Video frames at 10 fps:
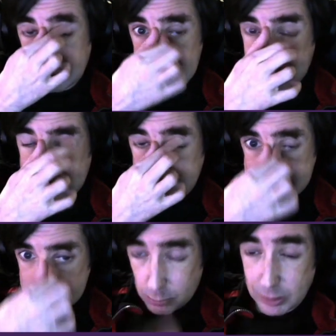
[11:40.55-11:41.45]
The spanner
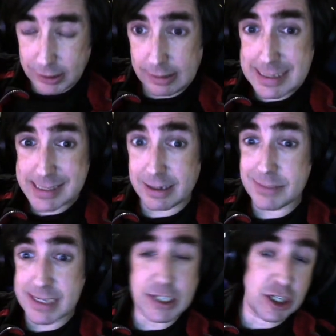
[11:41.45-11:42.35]
is one of the last
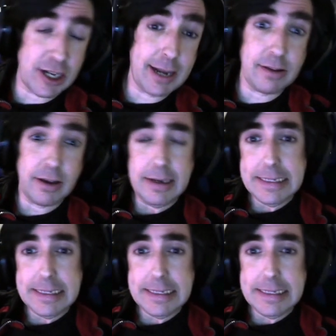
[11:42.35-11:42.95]
items I actually need.